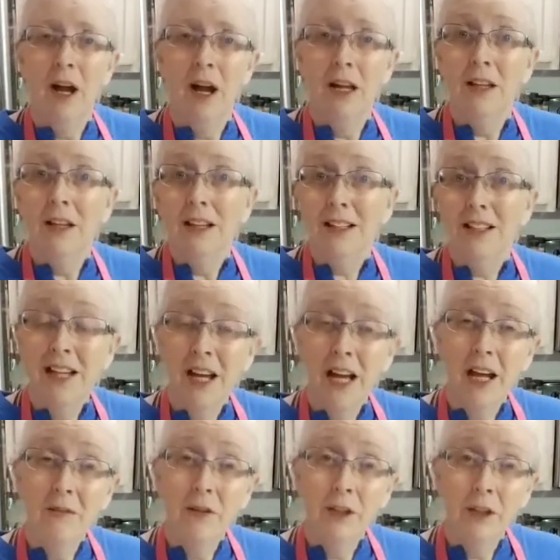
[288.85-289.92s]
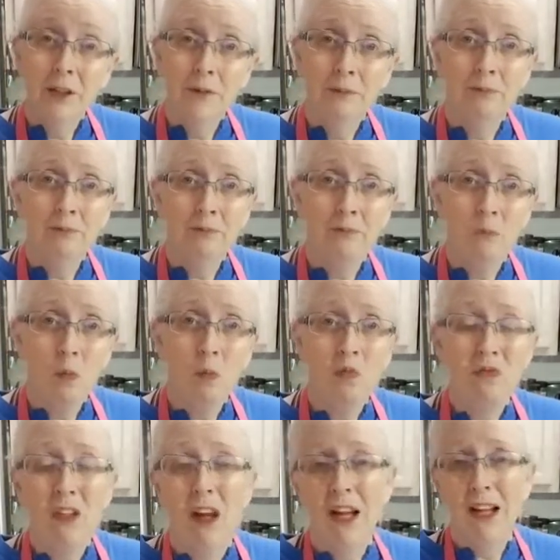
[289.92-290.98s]
I like it to have a
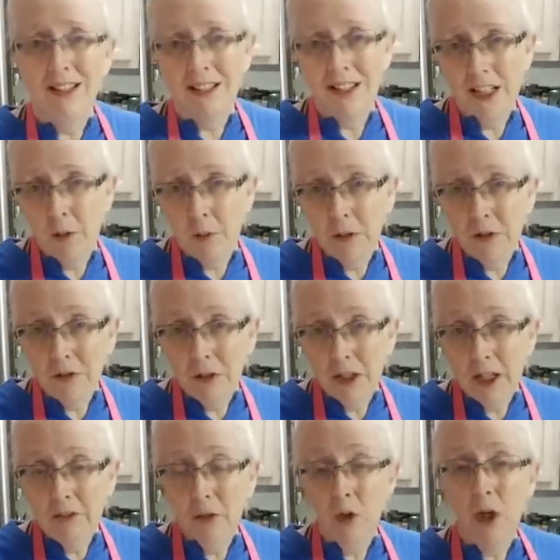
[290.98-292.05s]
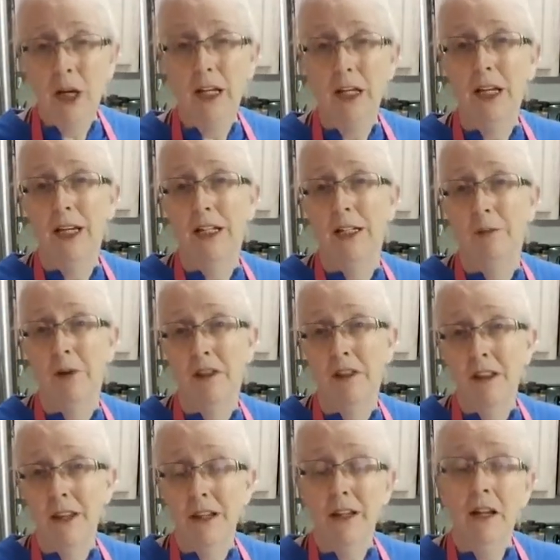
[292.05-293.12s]
cinnamon flavor. I like it to be
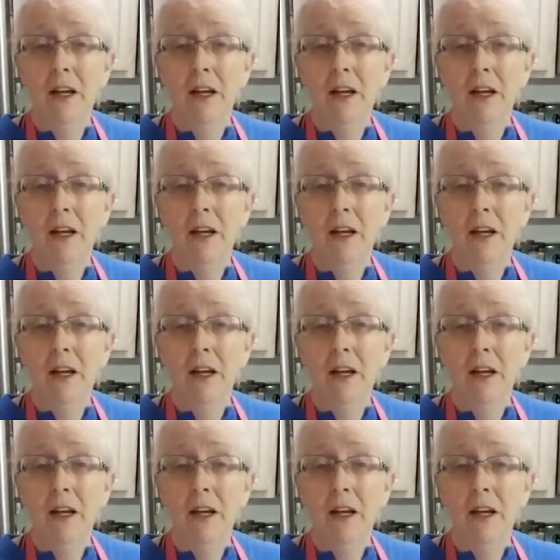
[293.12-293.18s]
thick.